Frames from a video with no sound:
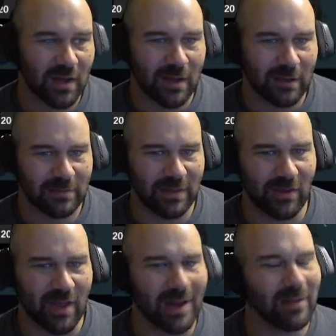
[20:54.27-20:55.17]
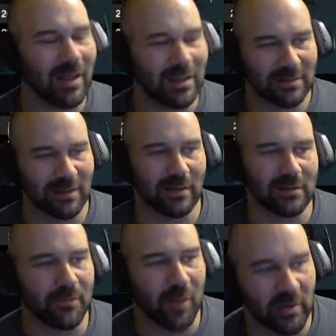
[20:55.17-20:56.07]
they're kind of like
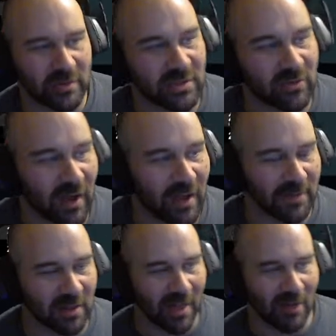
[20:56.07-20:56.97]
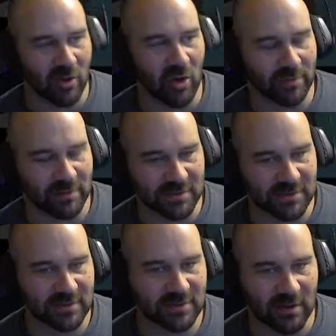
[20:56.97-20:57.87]
the partners in crime, the Cloud Cobras.
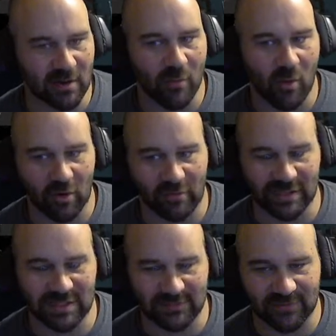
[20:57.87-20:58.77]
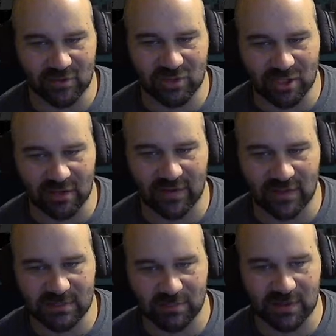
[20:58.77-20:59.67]
They're a more aggressive version of
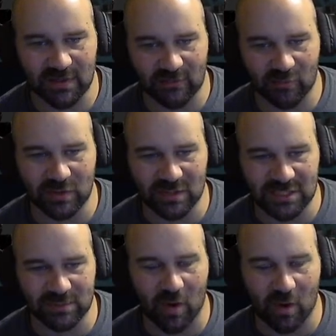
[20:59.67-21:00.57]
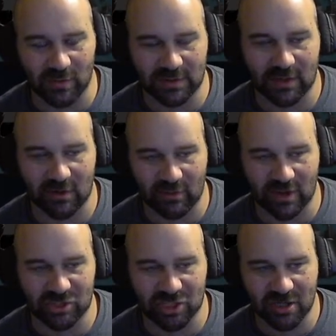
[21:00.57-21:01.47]
it, but they're really smart with their
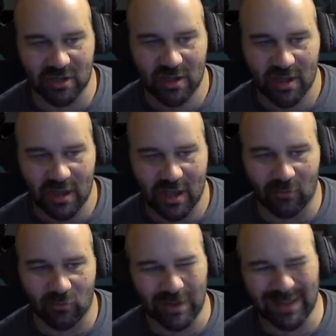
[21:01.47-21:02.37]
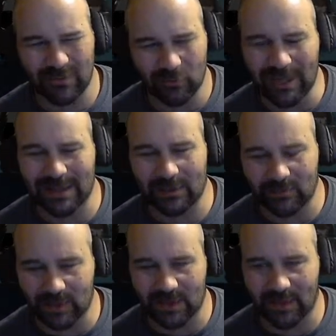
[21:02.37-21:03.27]
aggression. I really, really,
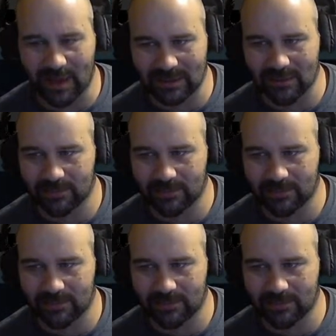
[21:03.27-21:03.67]
really like them.